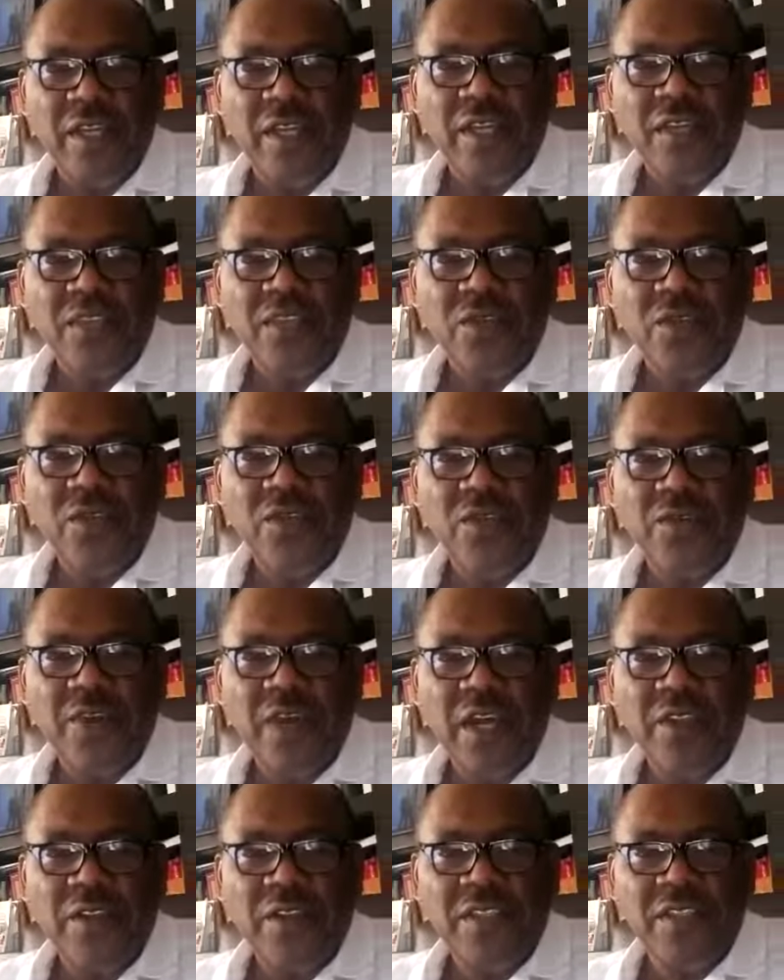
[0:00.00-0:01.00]
So
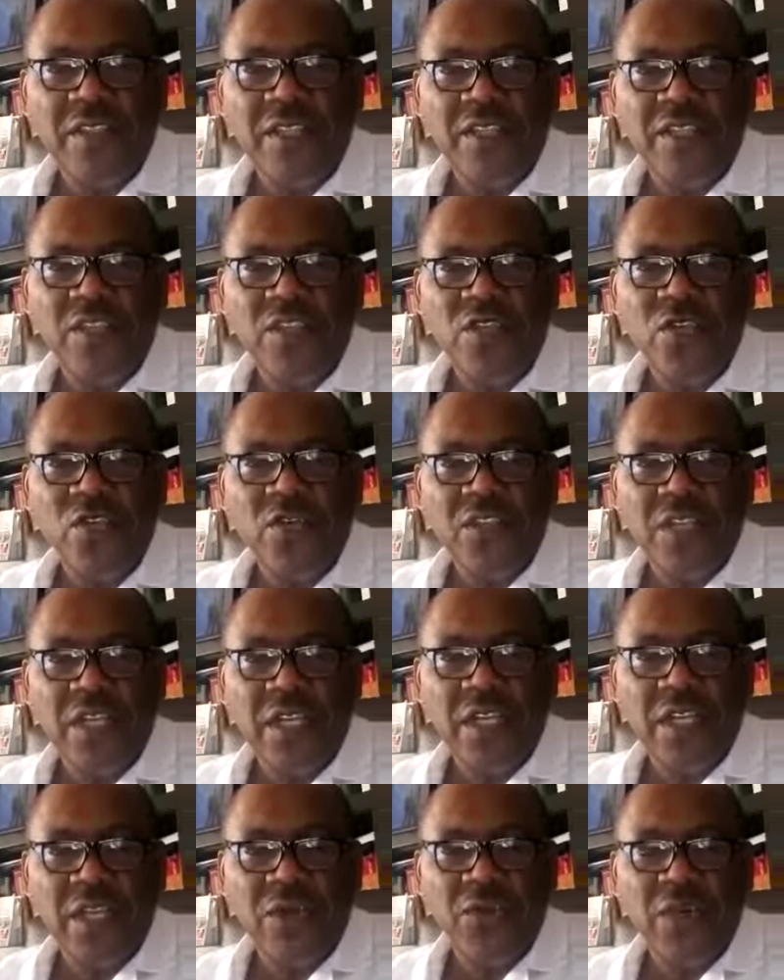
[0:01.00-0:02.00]
viruses
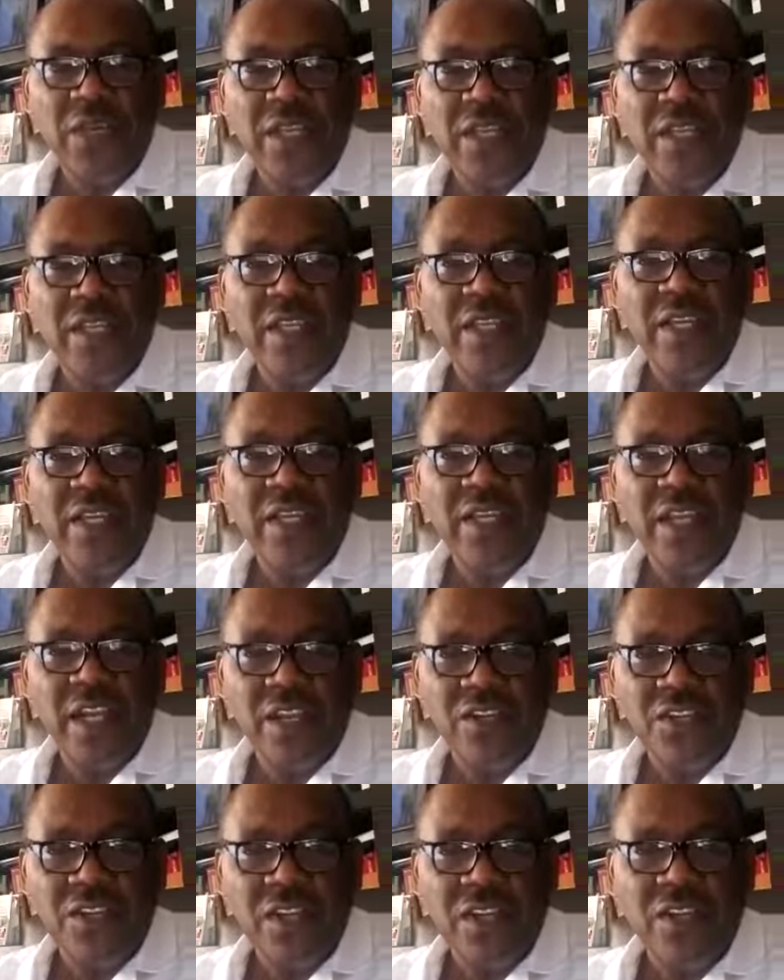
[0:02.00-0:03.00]
usually, when in their
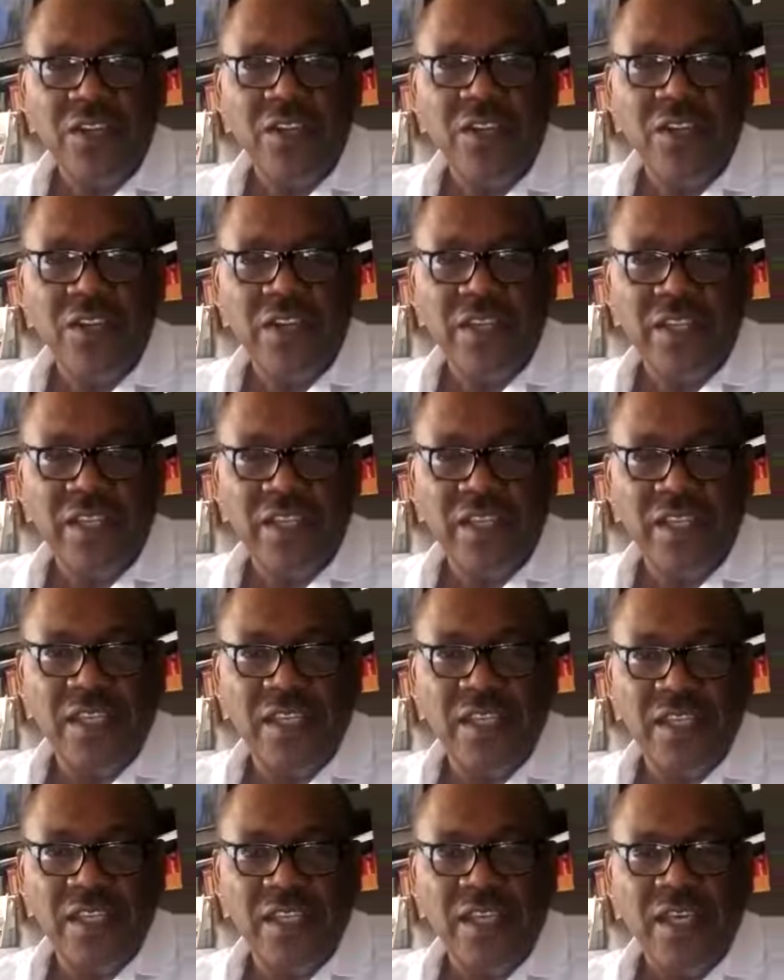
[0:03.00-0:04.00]
natural occurring
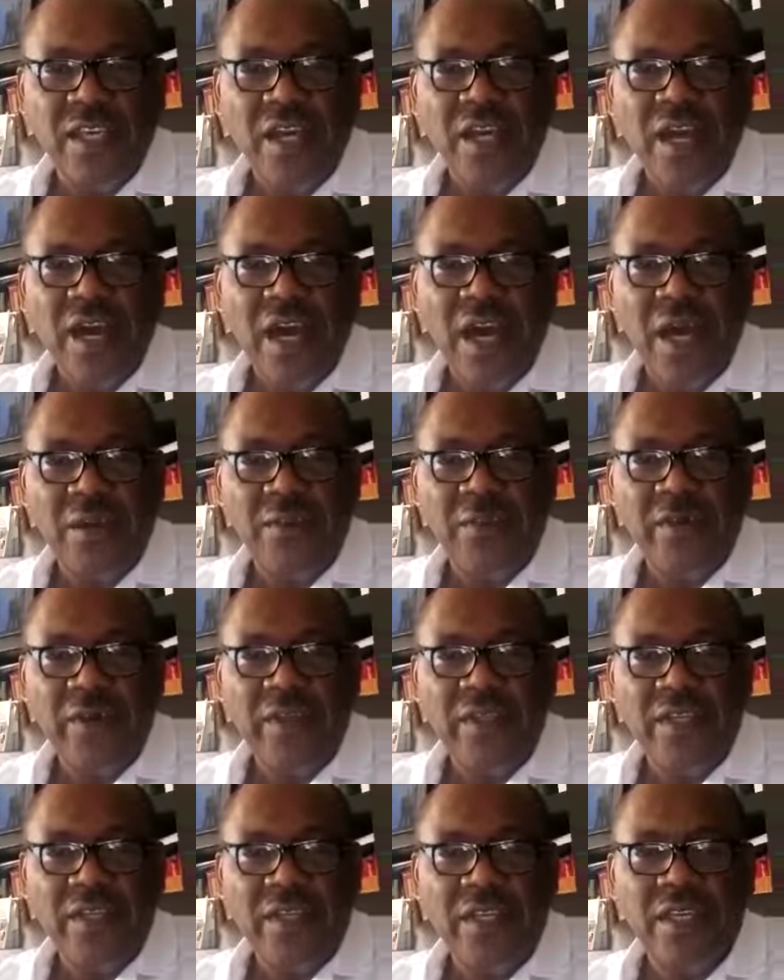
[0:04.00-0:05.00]
state,
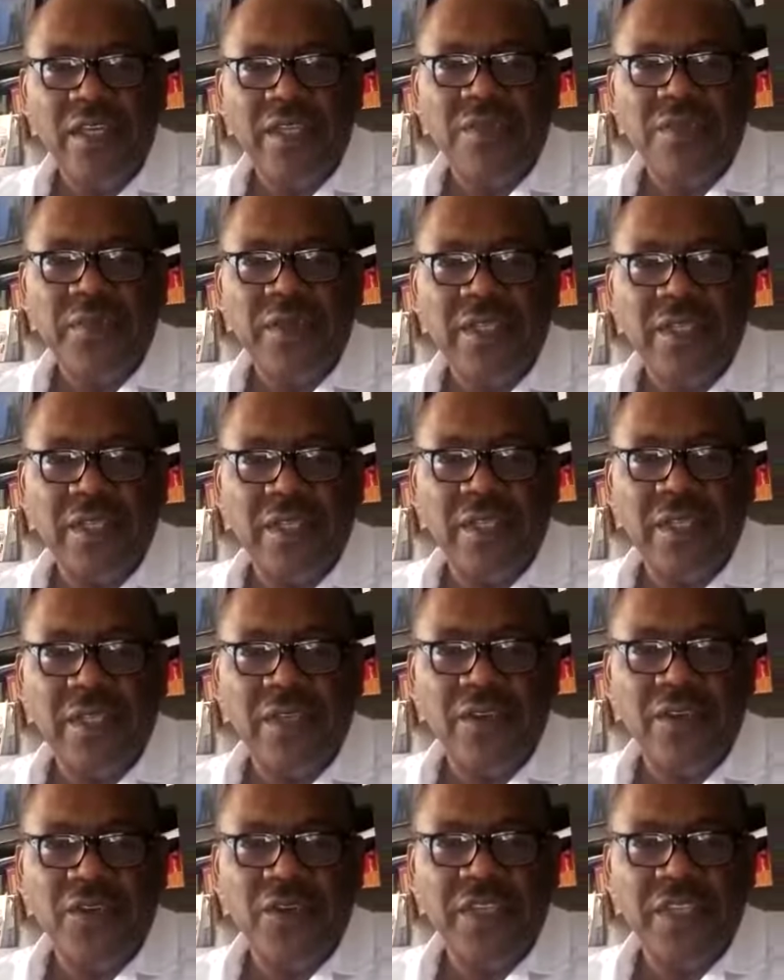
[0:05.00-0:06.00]
happen in
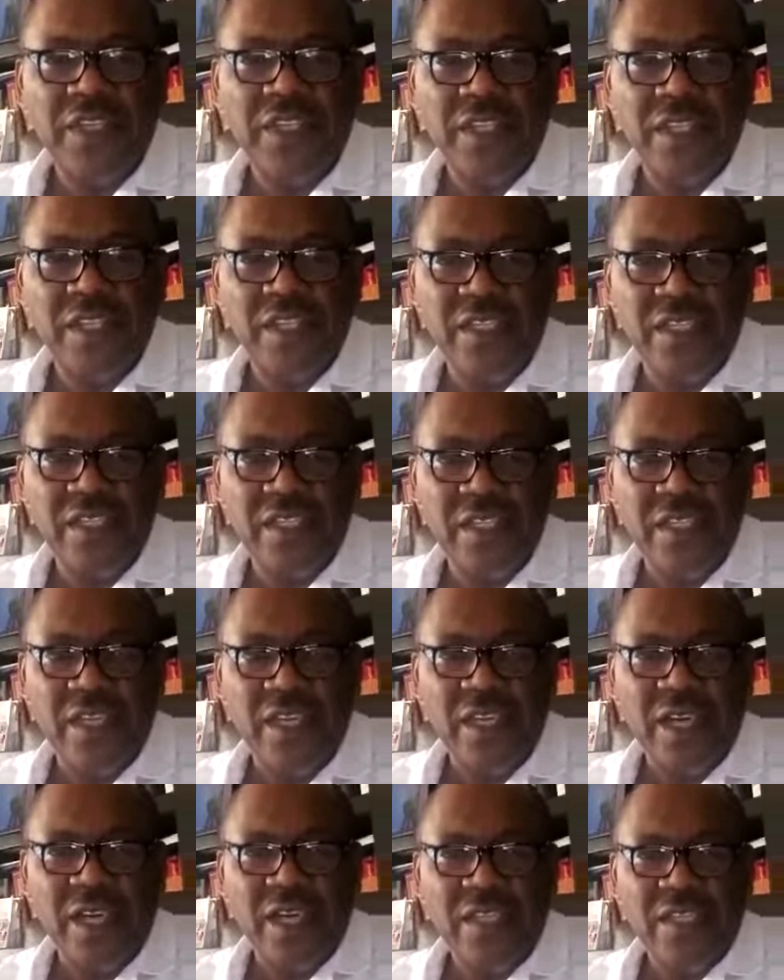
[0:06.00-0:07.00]
particular regions
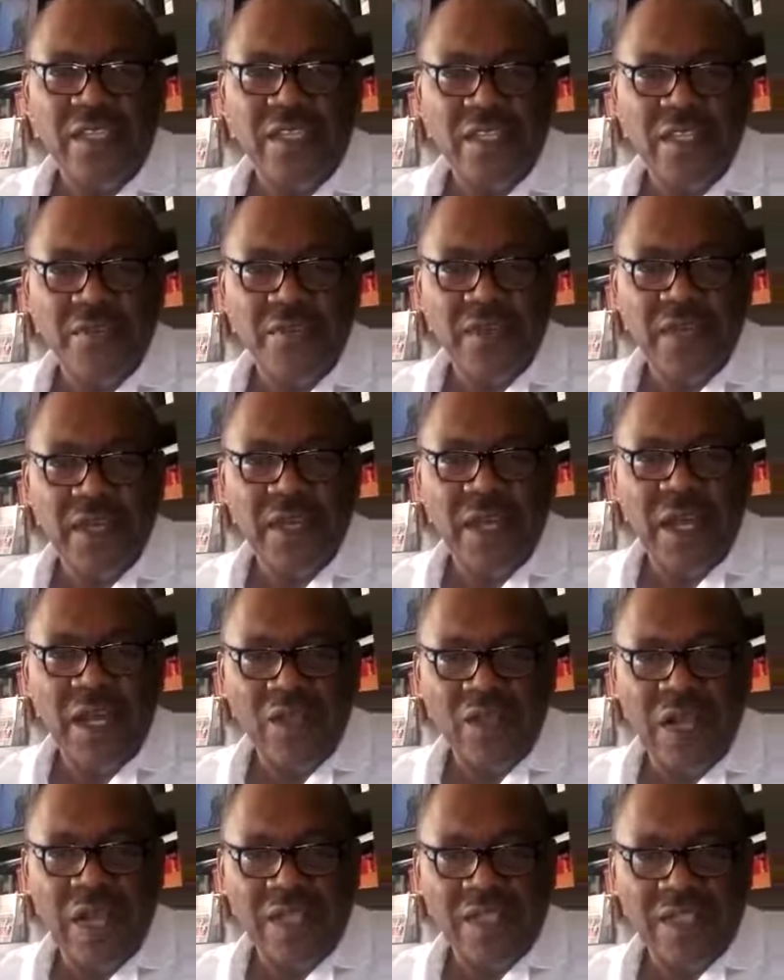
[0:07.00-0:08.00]
at
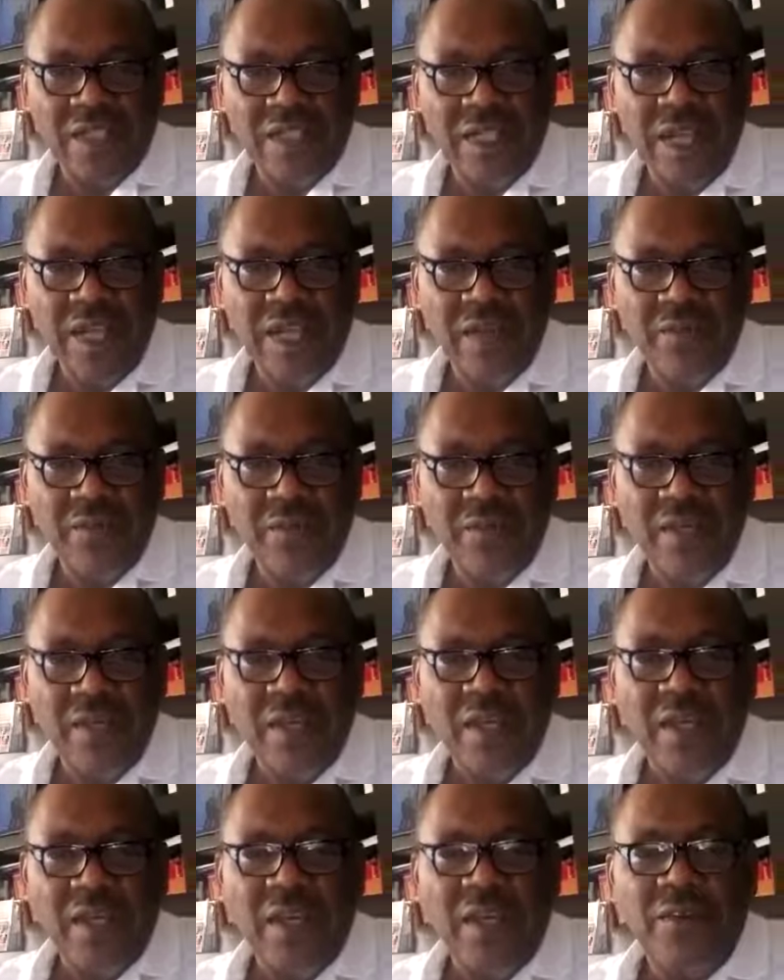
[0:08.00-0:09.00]
a time.
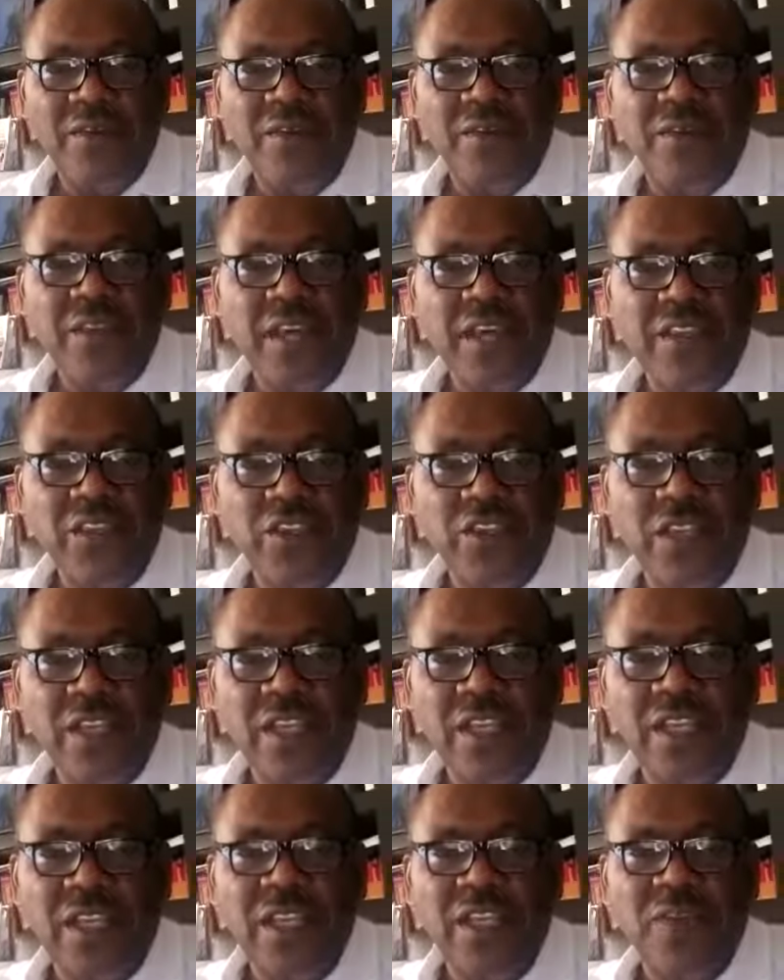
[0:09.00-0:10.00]

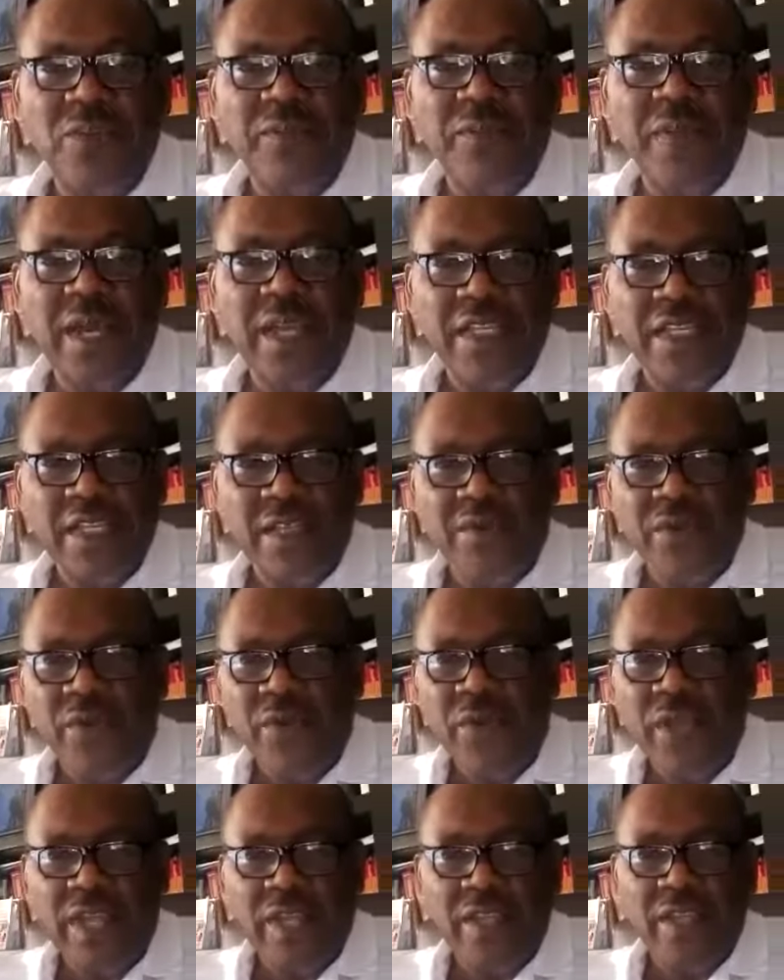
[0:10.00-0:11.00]
Eventually they might
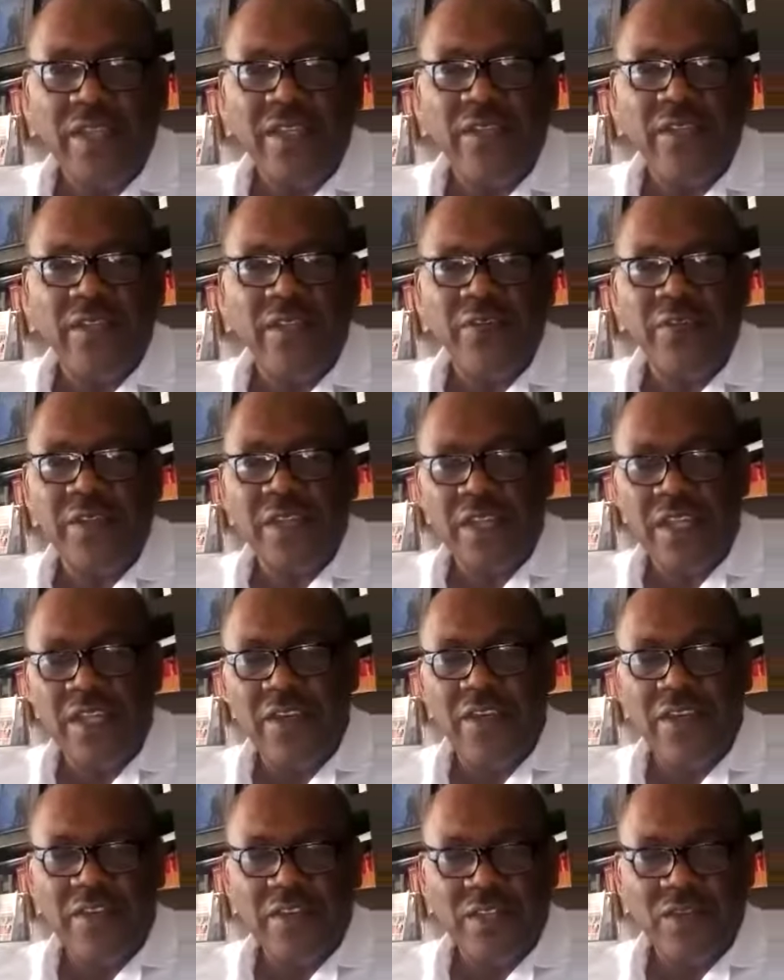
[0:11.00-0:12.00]
spread to different
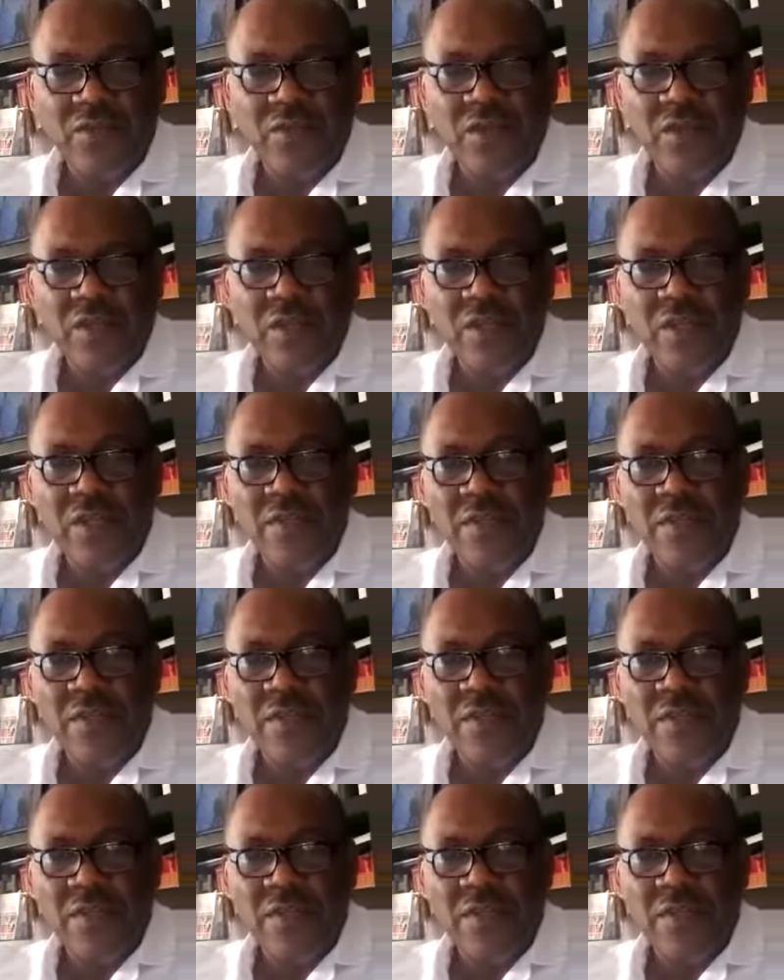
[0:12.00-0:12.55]
areas of the world.